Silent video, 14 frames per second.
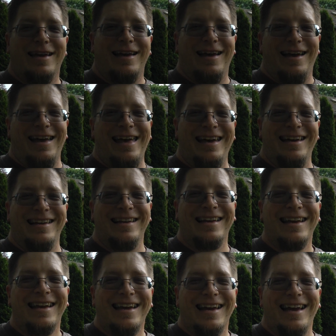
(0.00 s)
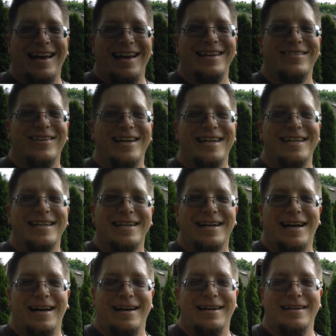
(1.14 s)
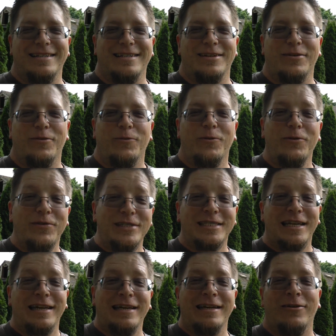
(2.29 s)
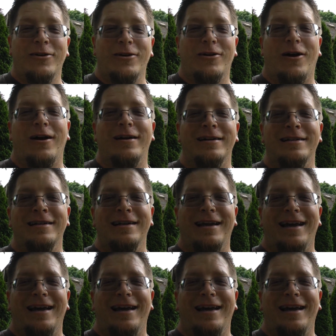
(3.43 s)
And anyway, we're visiting her garden,